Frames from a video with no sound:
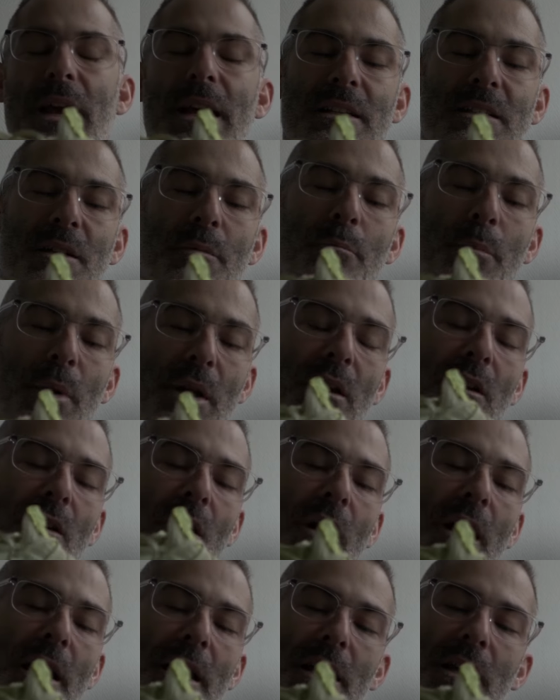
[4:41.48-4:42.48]
It's a bit
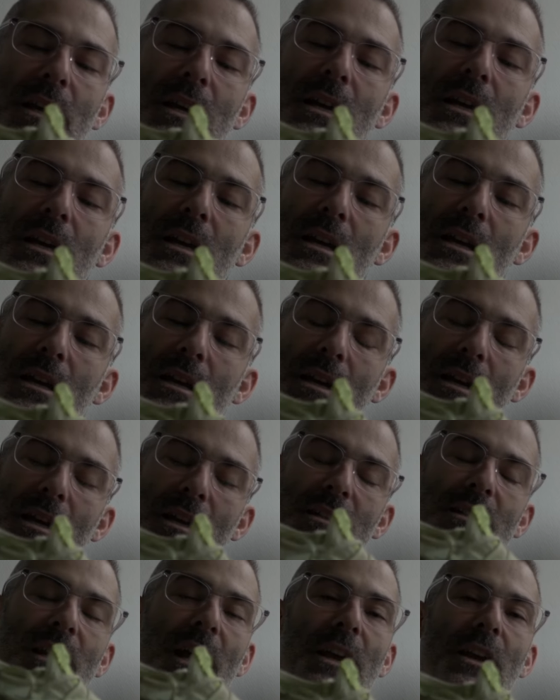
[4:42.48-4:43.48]
like
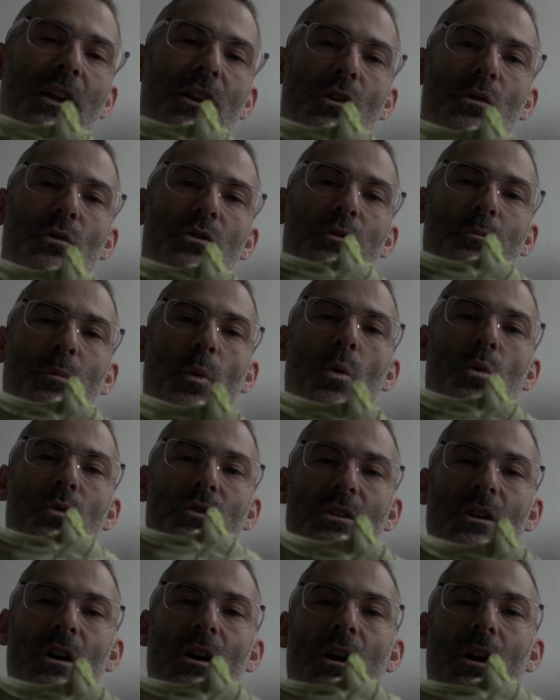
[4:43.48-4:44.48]
taking your
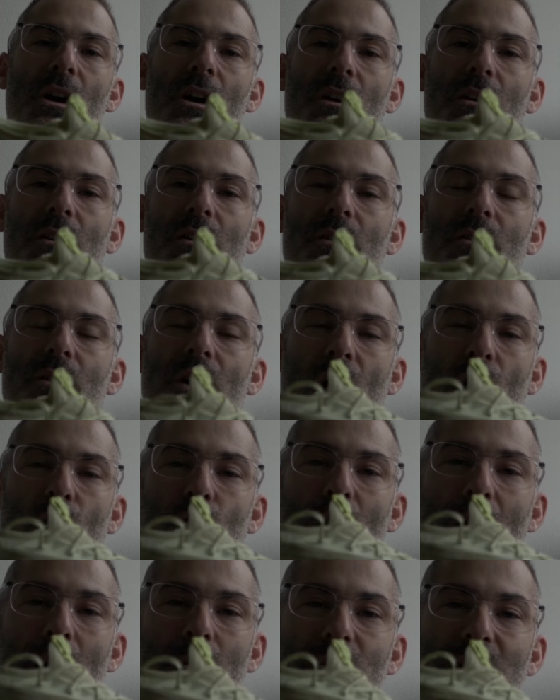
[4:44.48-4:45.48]
sports car
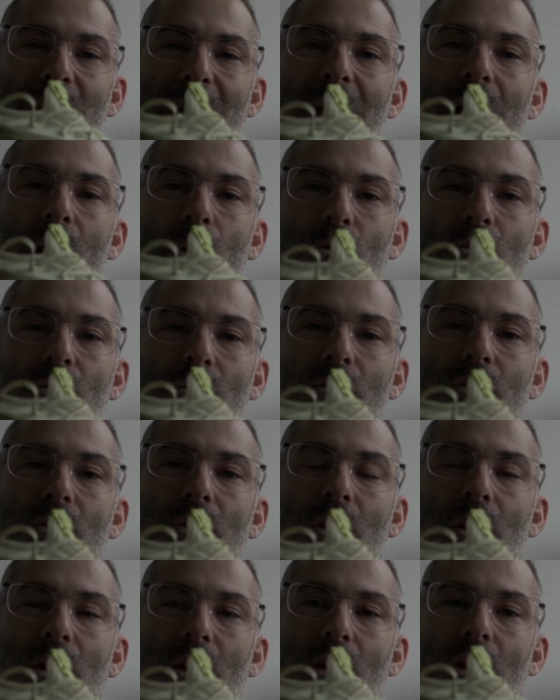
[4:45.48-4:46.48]
around town
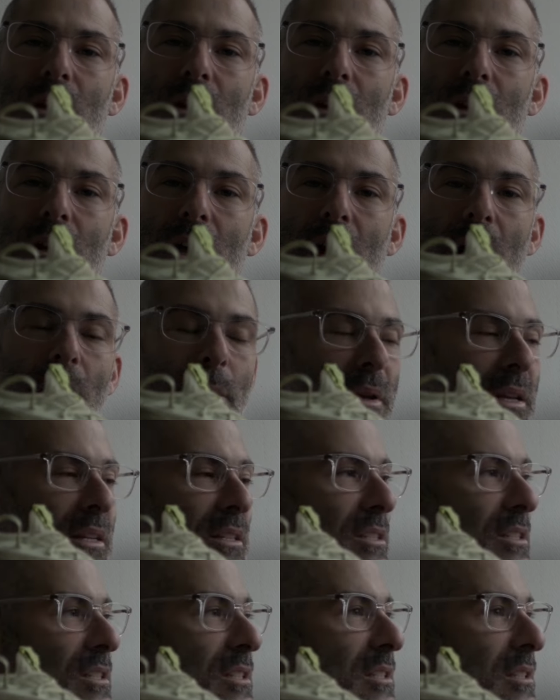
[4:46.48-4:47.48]
and
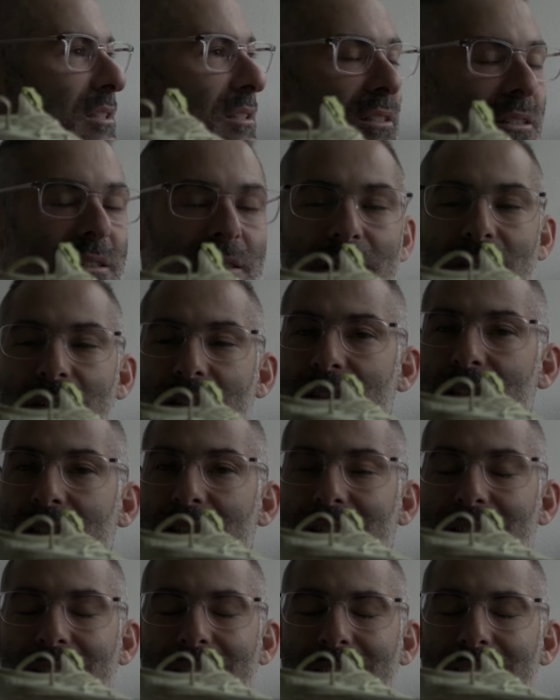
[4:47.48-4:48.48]
being stuck
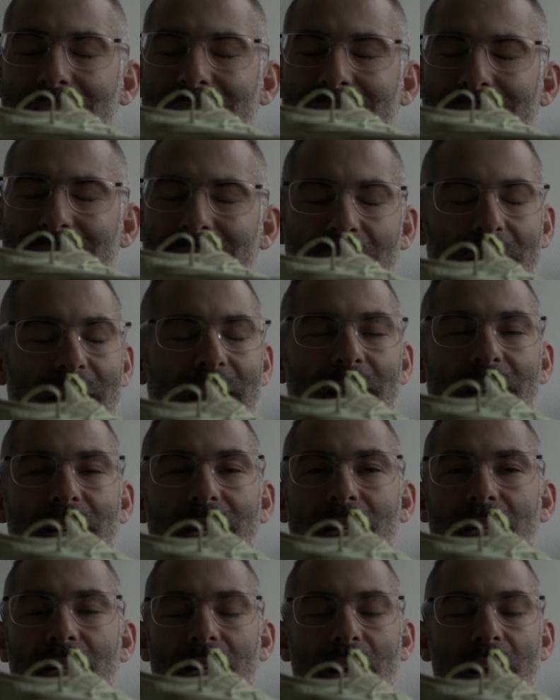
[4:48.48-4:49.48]
up
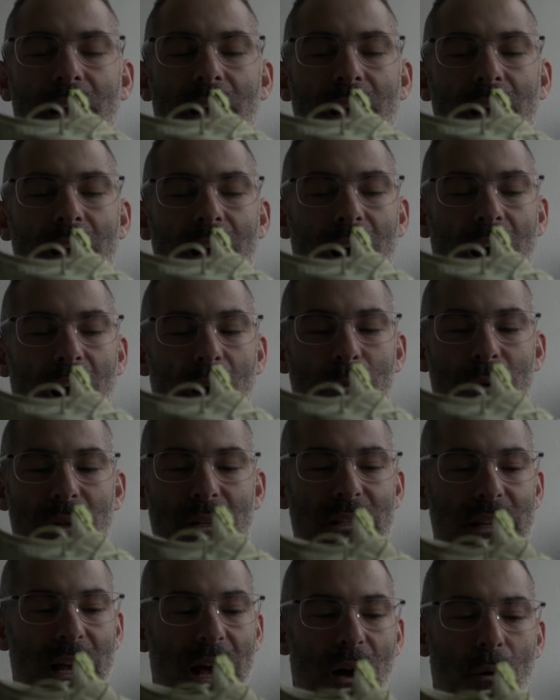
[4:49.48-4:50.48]

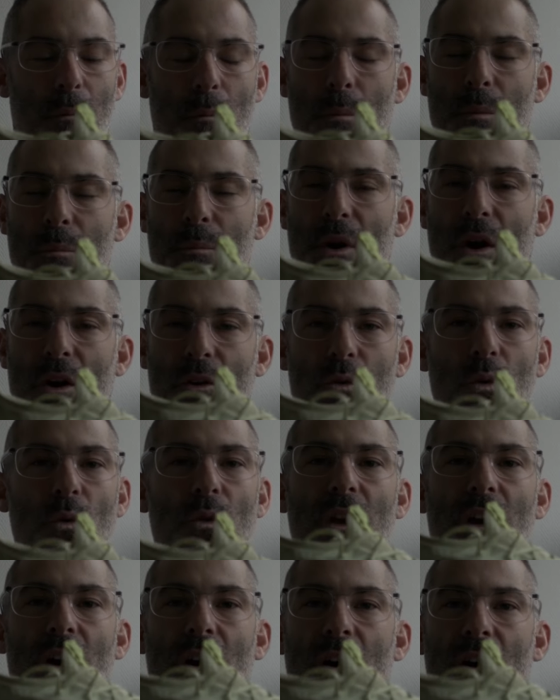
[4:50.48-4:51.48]
in town behind all
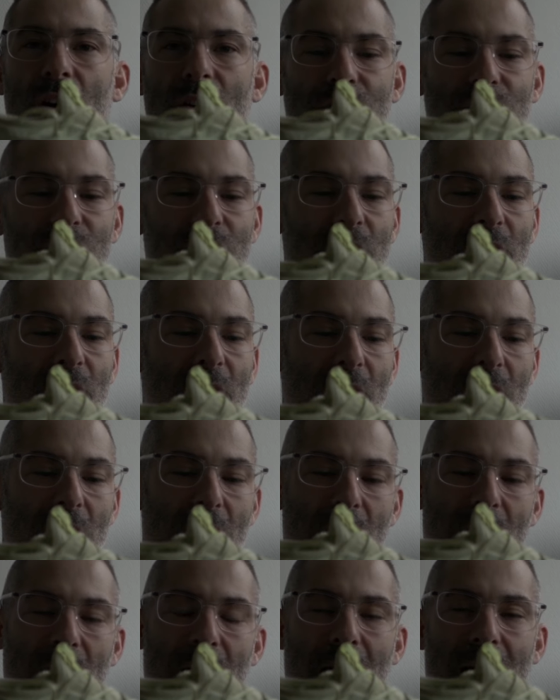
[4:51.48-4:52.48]
the cars
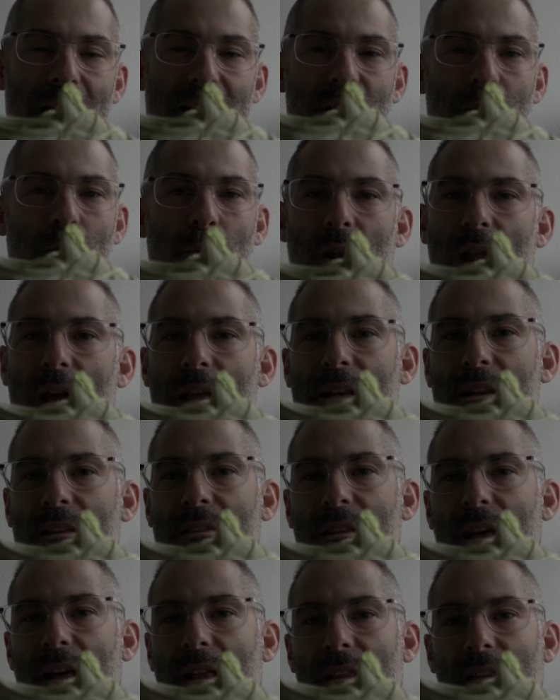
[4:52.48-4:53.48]
and
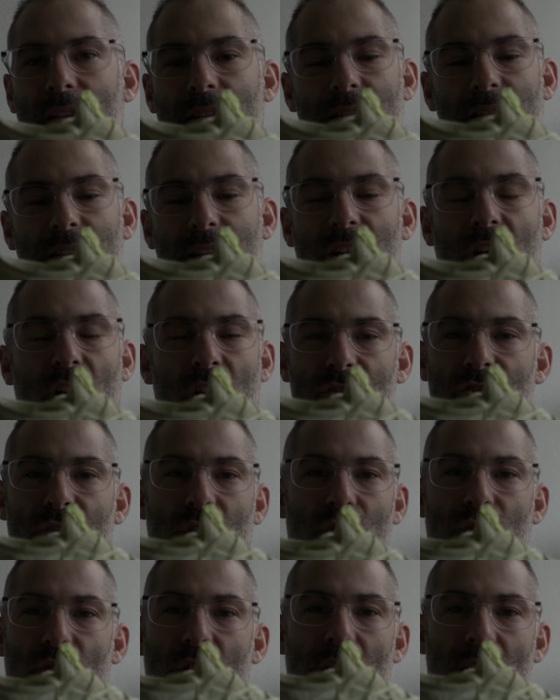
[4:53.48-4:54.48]
complaining that the car's
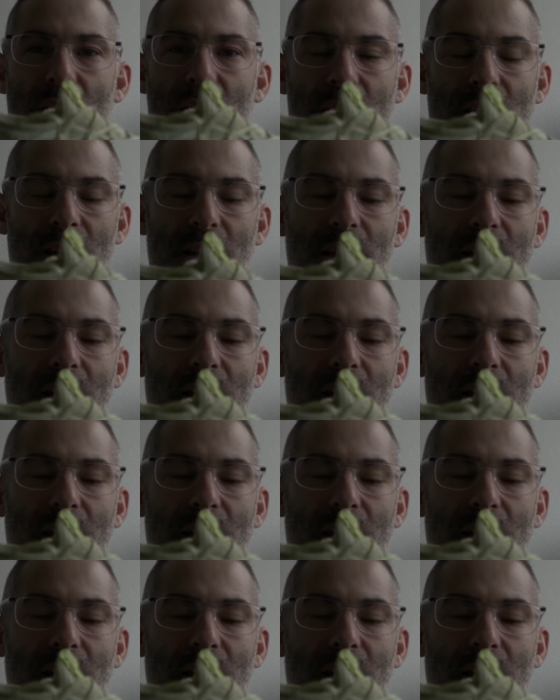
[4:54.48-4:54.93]
not great.